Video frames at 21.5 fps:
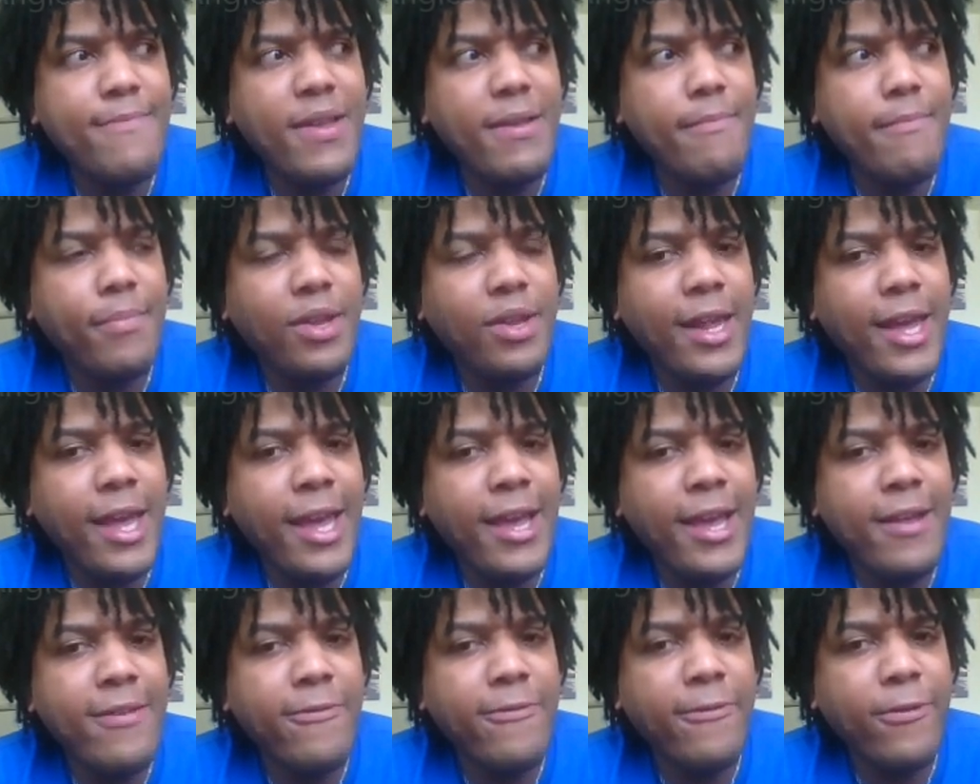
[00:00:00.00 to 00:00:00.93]
been
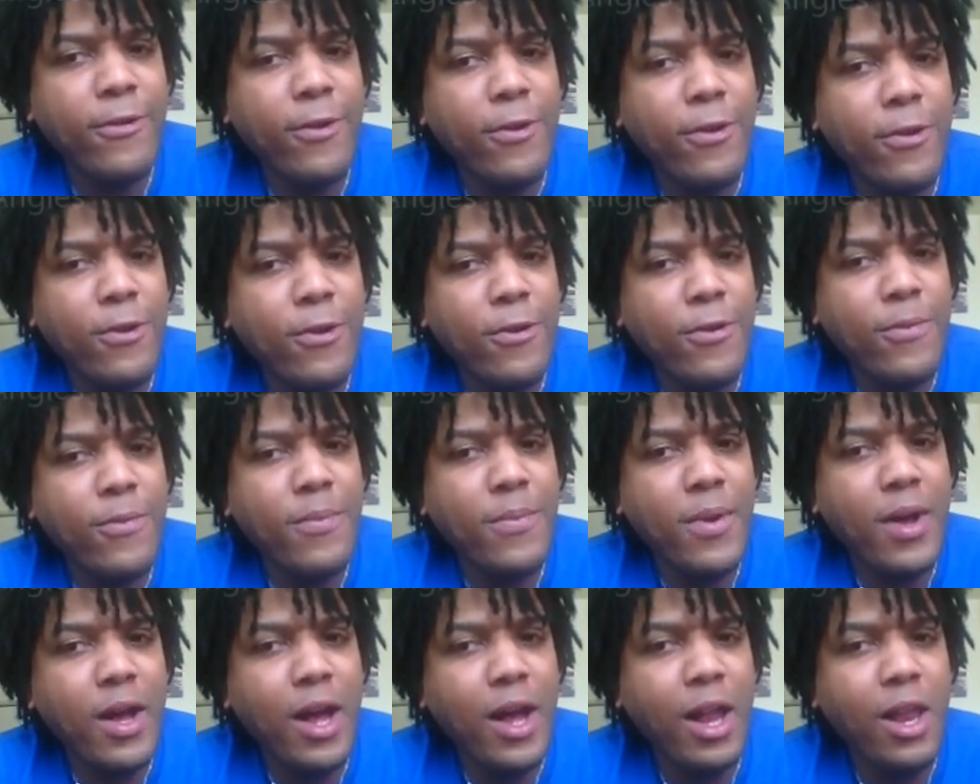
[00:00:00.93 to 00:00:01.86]
planned for
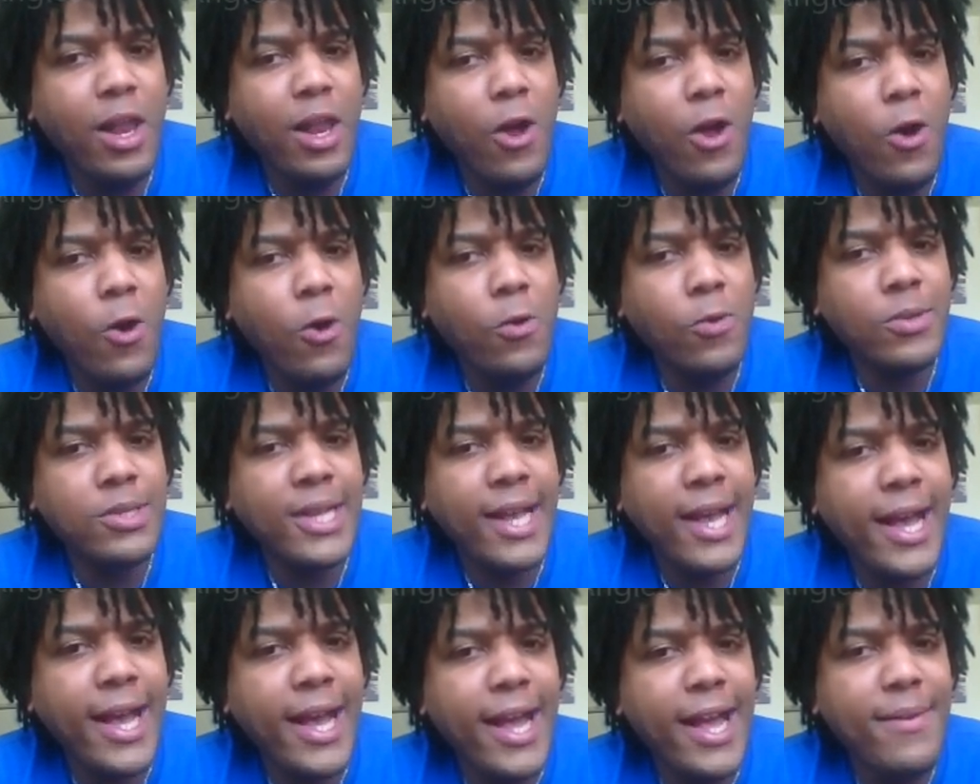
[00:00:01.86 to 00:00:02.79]
a long
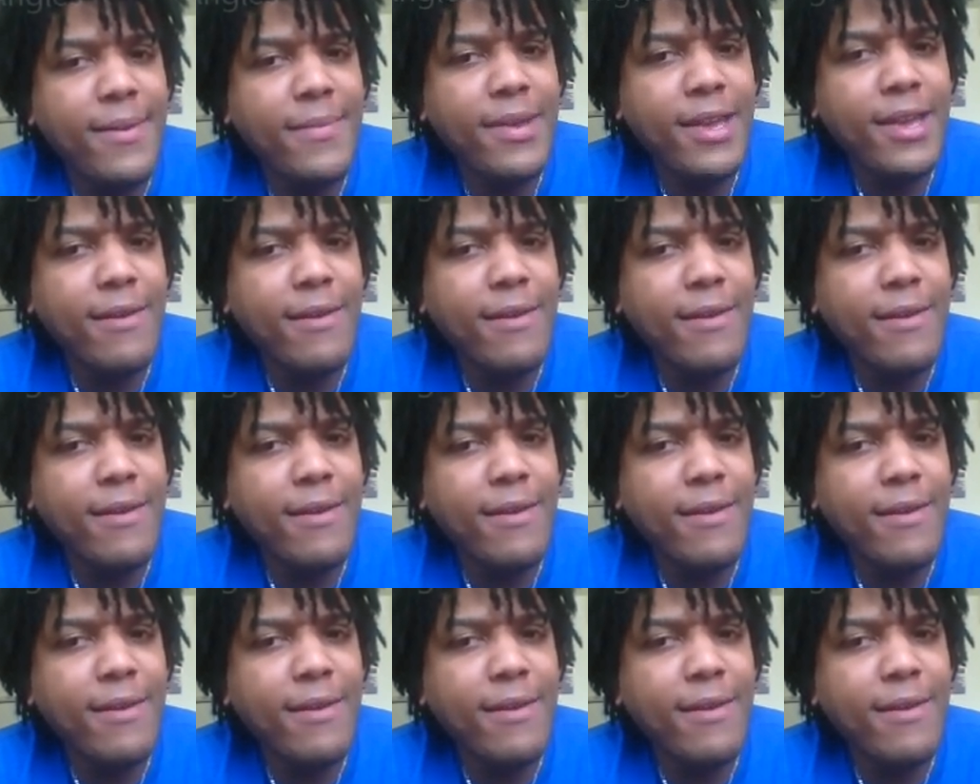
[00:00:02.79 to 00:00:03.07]
time.